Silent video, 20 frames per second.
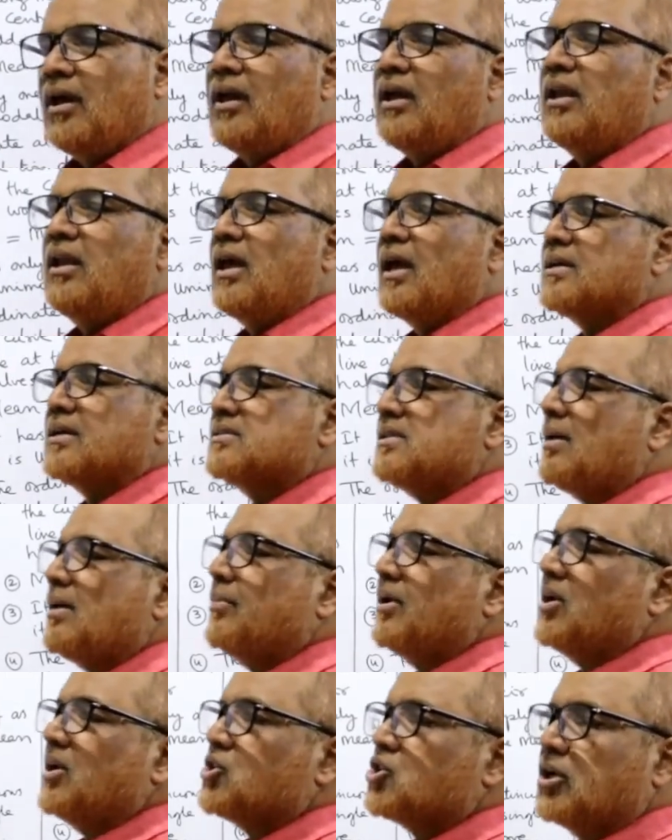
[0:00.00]
in
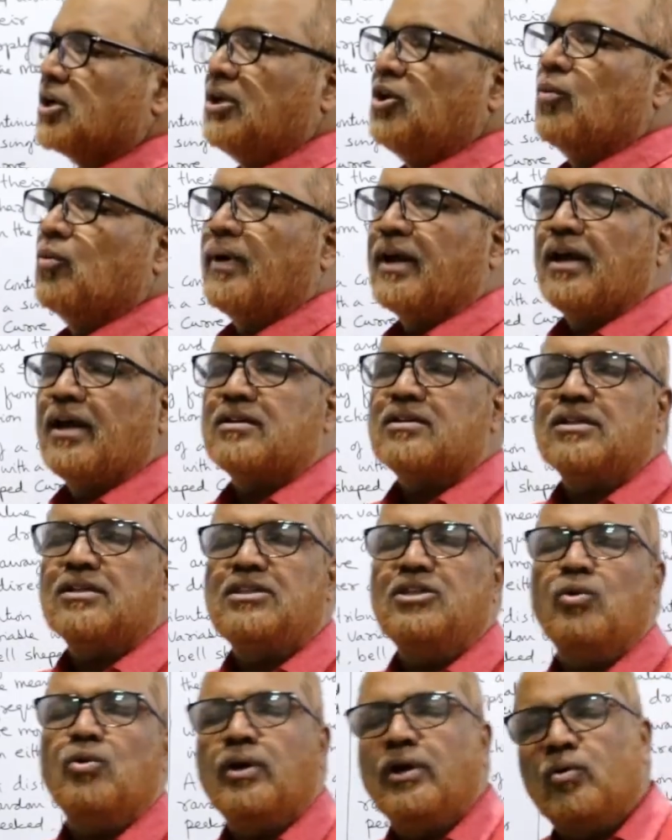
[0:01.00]
examination, you may get a
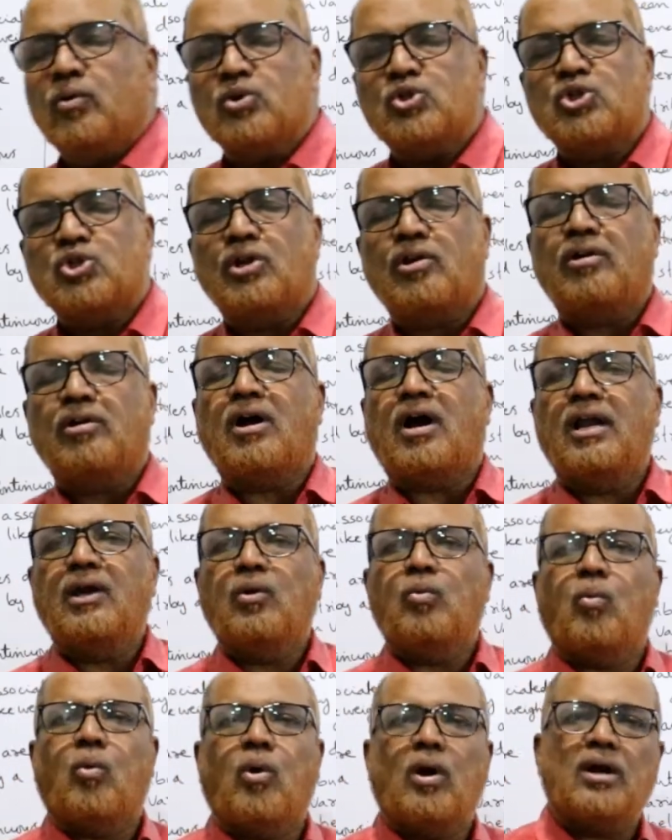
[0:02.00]
theory question
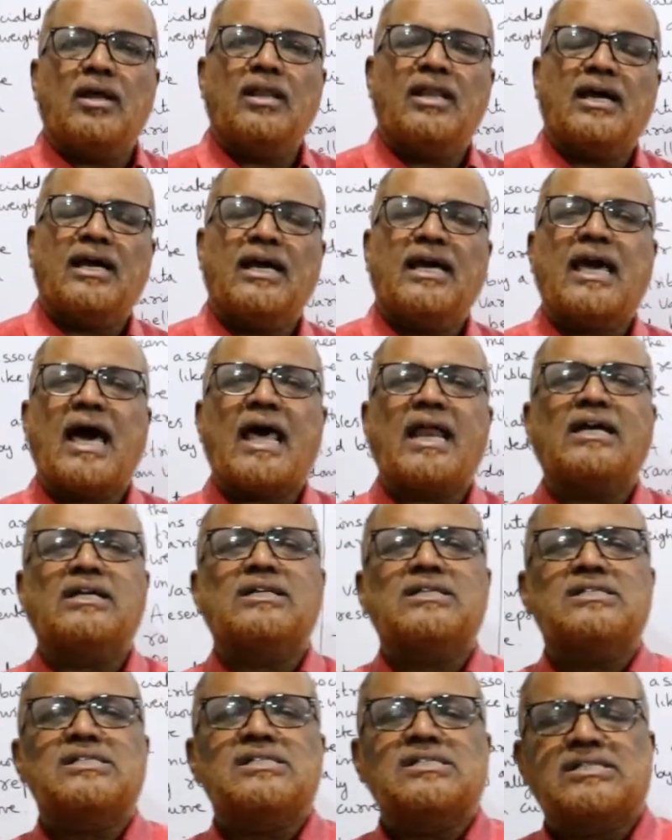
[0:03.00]
regarding what are the
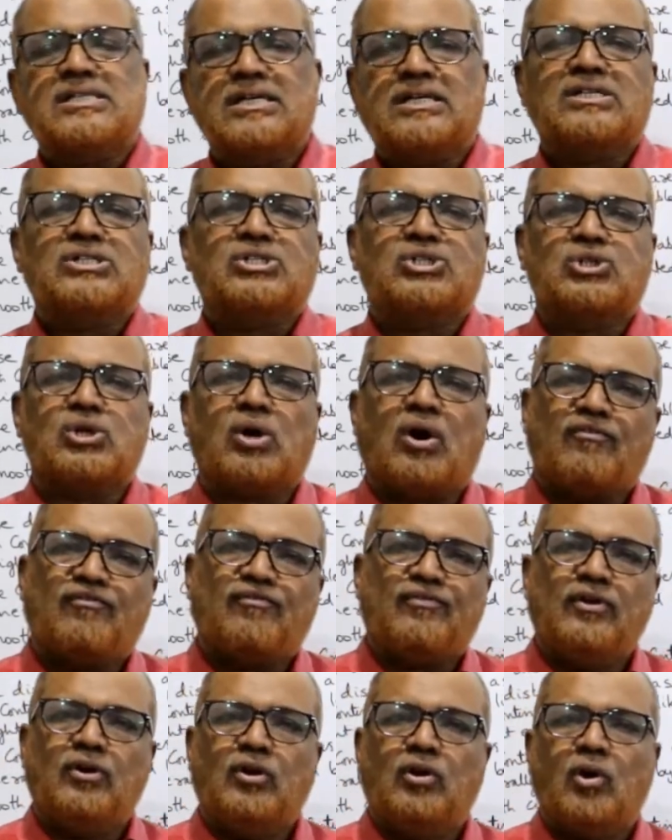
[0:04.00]
characteristics
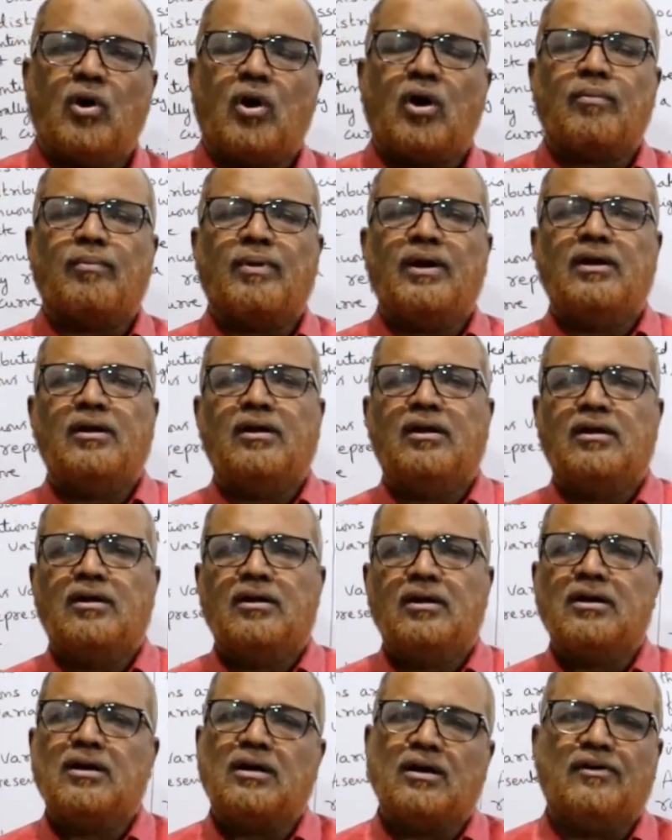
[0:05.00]
of normal
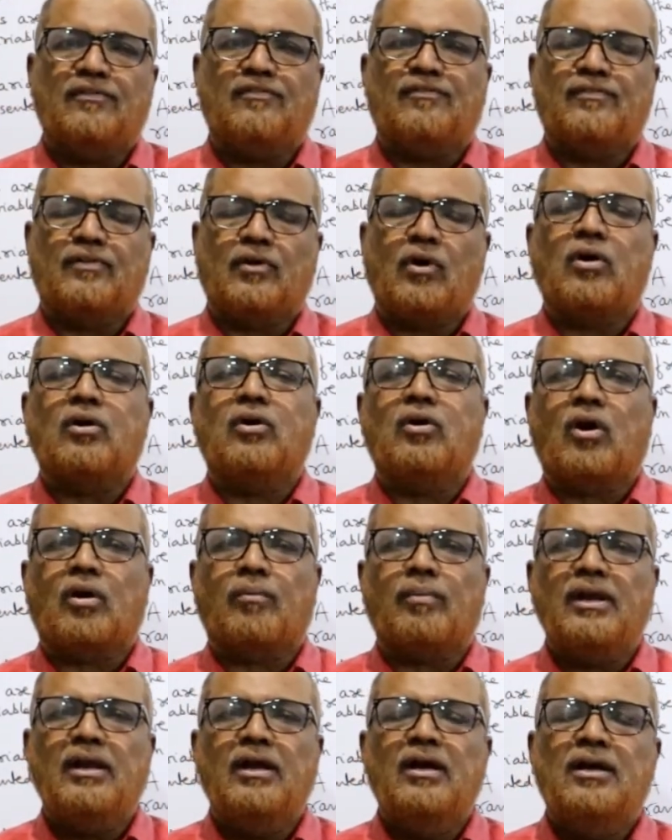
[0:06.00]
curve or
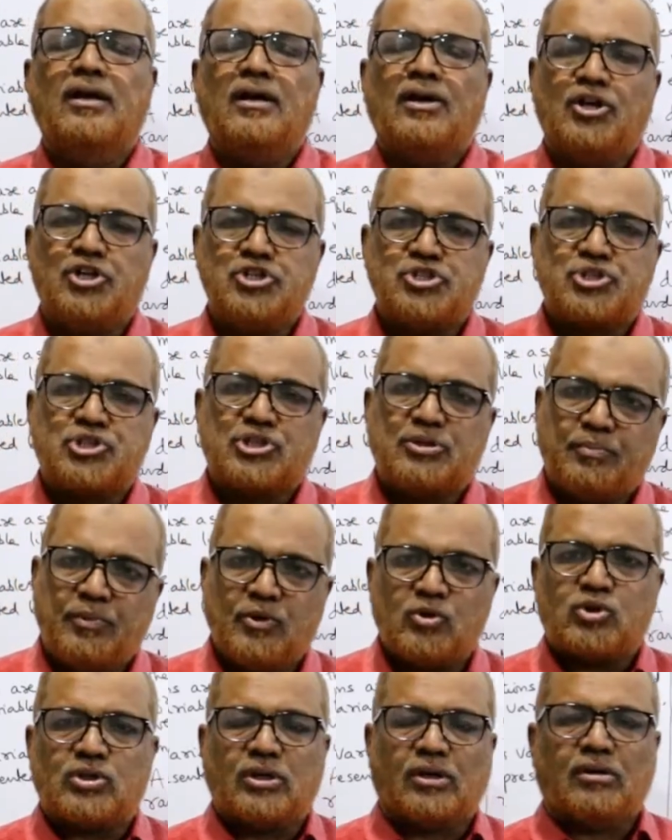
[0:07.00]
normal
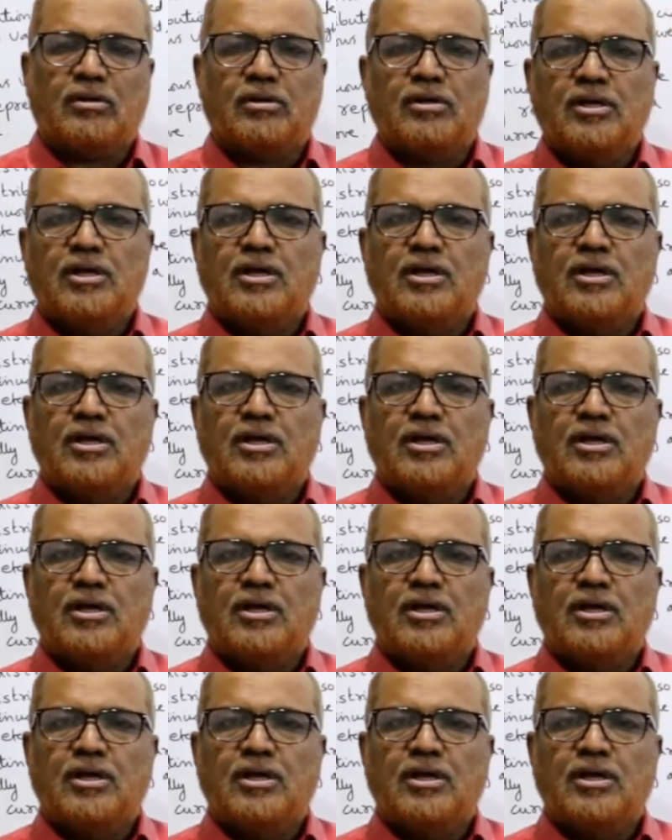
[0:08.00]
distribution.